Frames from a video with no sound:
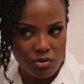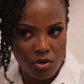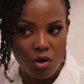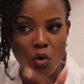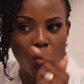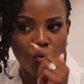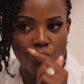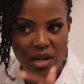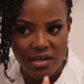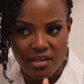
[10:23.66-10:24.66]
Which
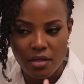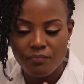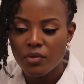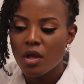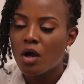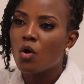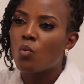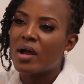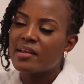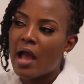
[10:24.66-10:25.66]
things that you're doing
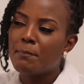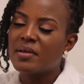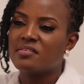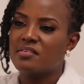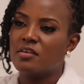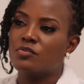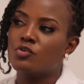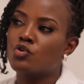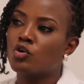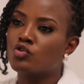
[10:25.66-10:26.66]
right now are
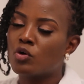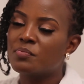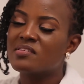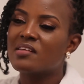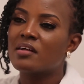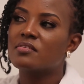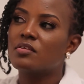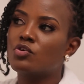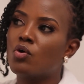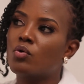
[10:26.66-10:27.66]
going to be done
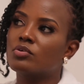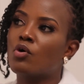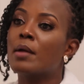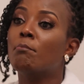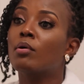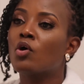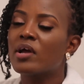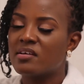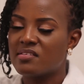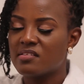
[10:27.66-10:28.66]
in your
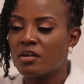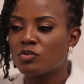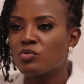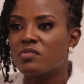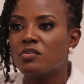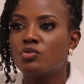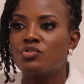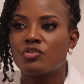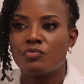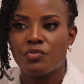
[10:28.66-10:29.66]
own business.
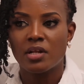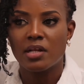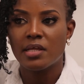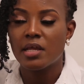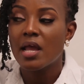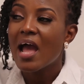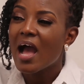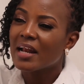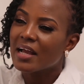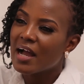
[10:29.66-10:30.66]
So you want to be at a
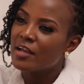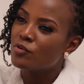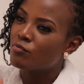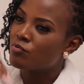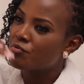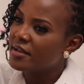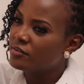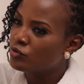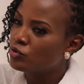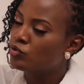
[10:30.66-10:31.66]
place where you
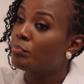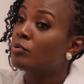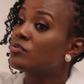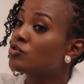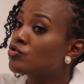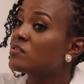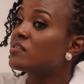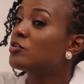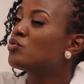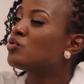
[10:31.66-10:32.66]
literally climb the
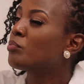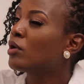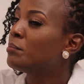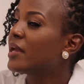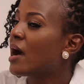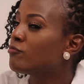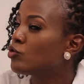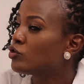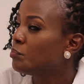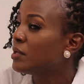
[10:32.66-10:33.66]
ladder
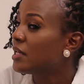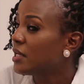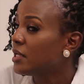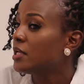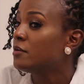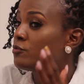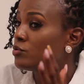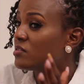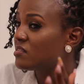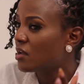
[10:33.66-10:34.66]
so fast,
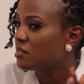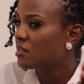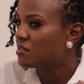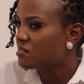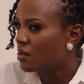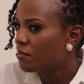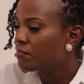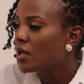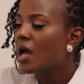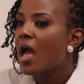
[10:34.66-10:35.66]
so much so that
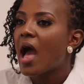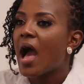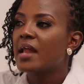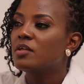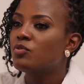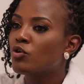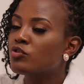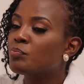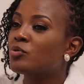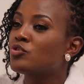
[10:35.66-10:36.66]
you can learn
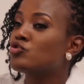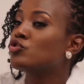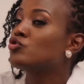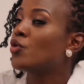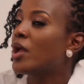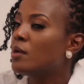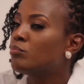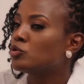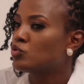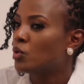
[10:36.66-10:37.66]
from everyone
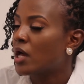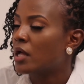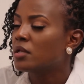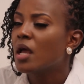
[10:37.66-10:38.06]
around you, the